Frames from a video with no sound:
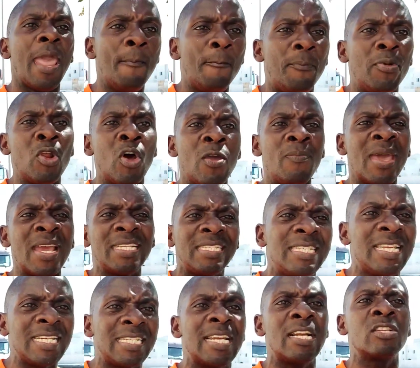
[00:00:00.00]

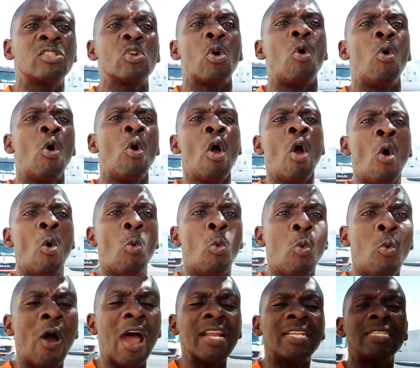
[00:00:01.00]
employment details, or
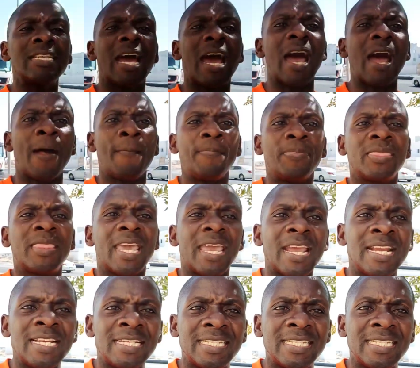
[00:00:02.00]
what are the